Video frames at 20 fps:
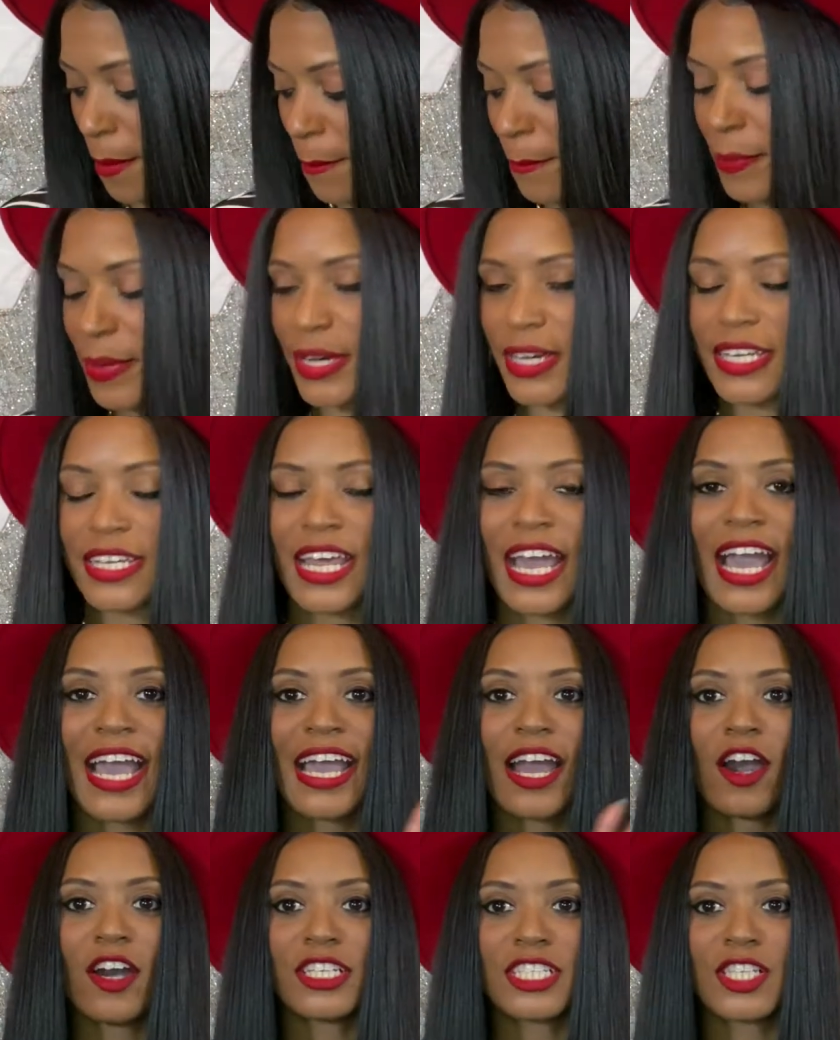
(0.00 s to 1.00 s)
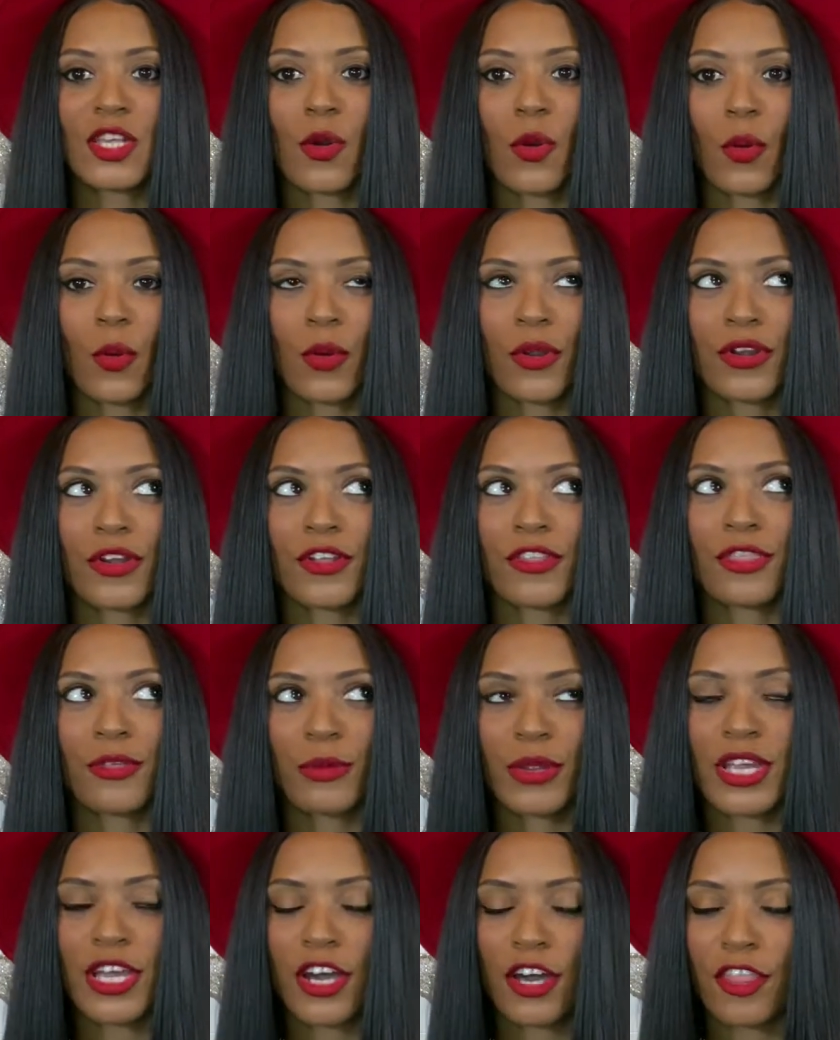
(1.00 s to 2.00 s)
But I also ordered
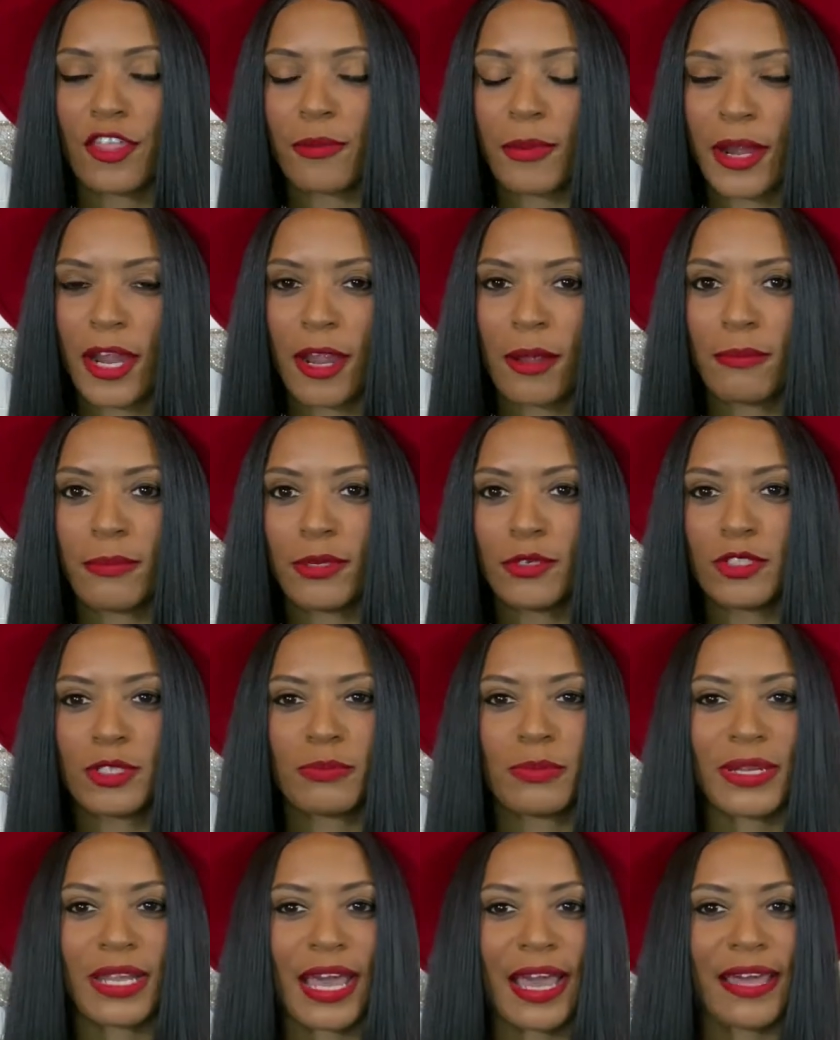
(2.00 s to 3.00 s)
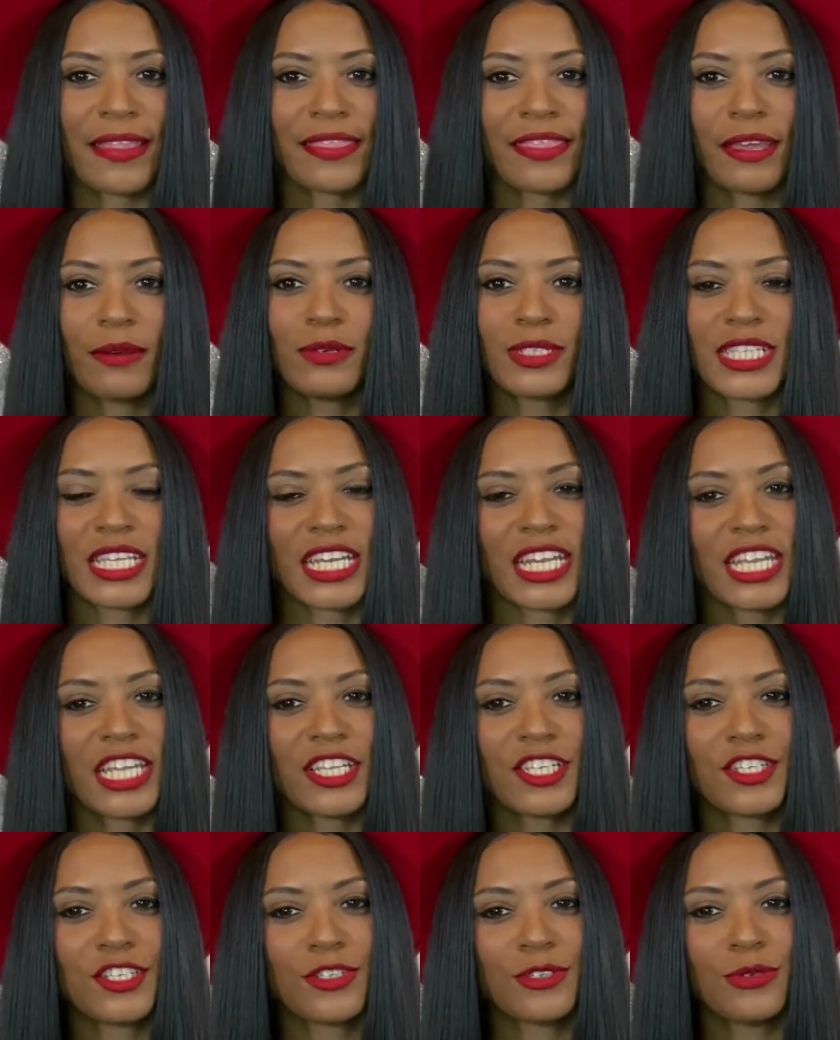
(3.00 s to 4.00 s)
three other pair of boots, but I there was an
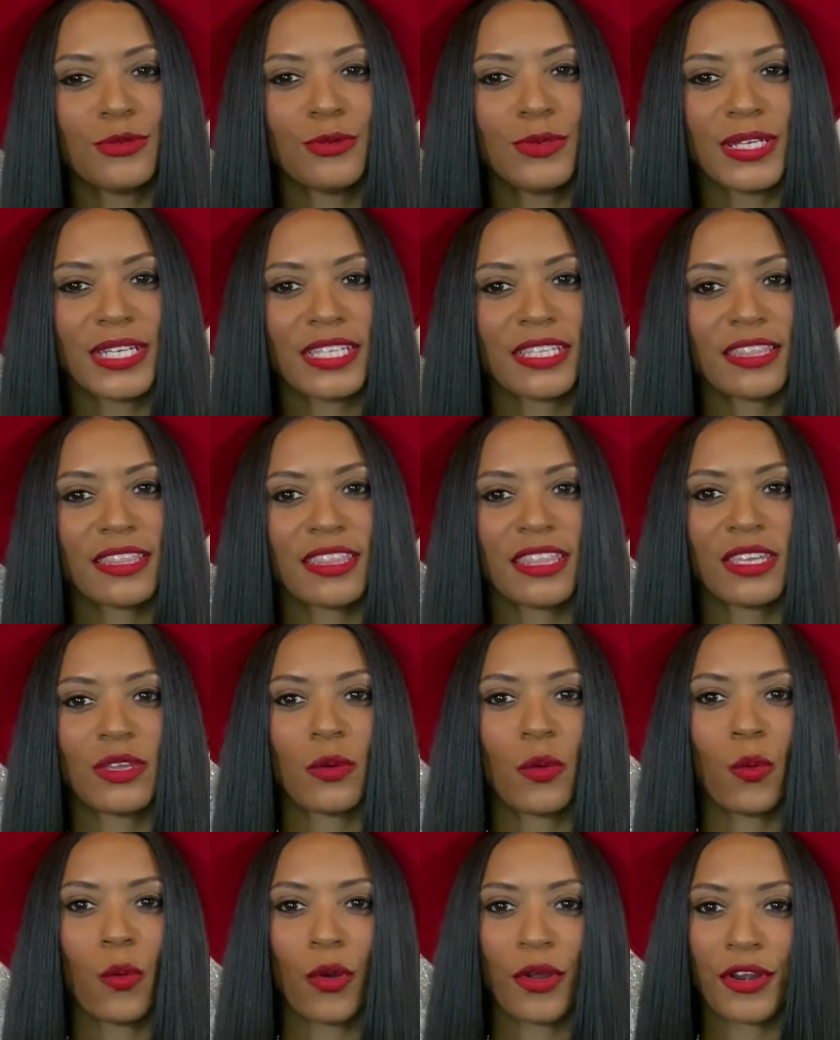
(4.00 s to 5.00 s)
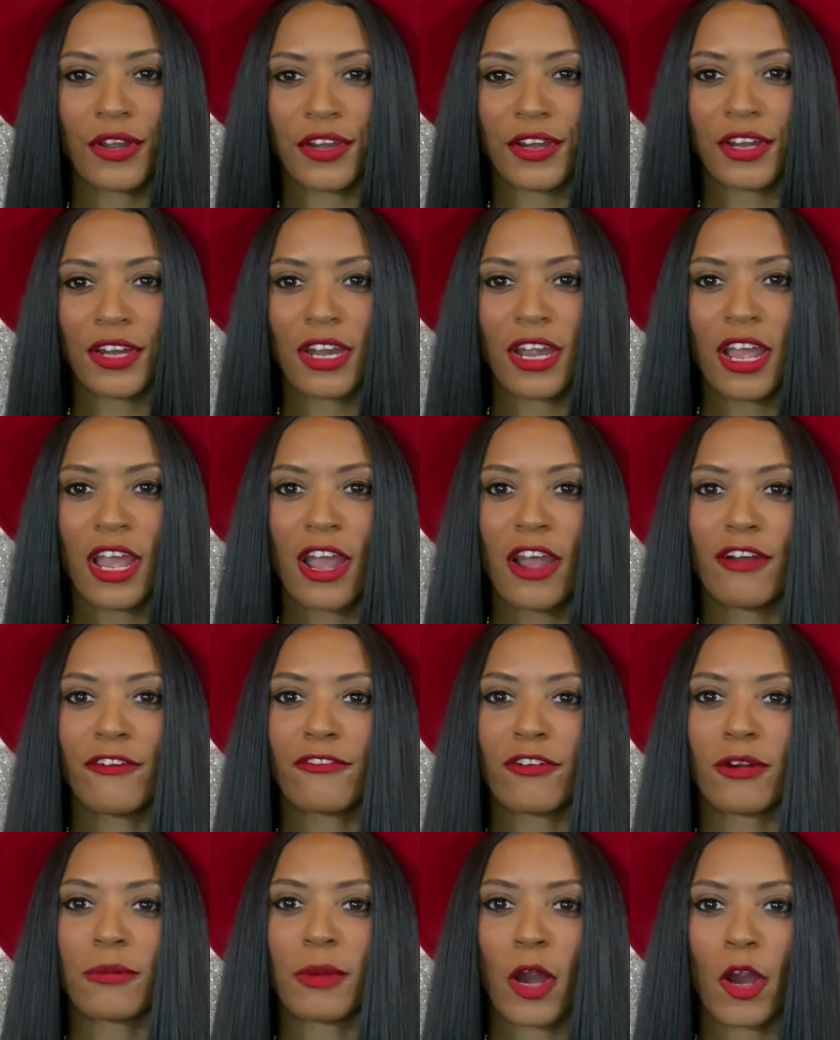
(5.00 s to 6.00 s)
issue with the order
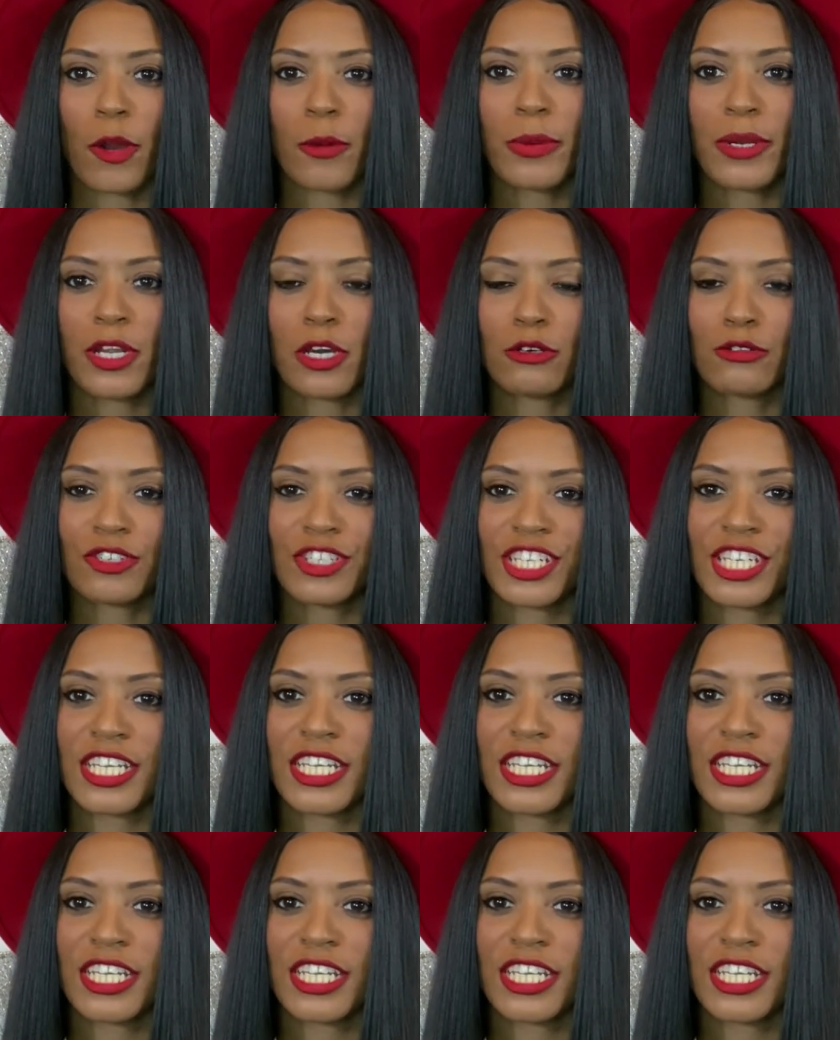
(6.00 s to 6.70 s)
from Urban OG.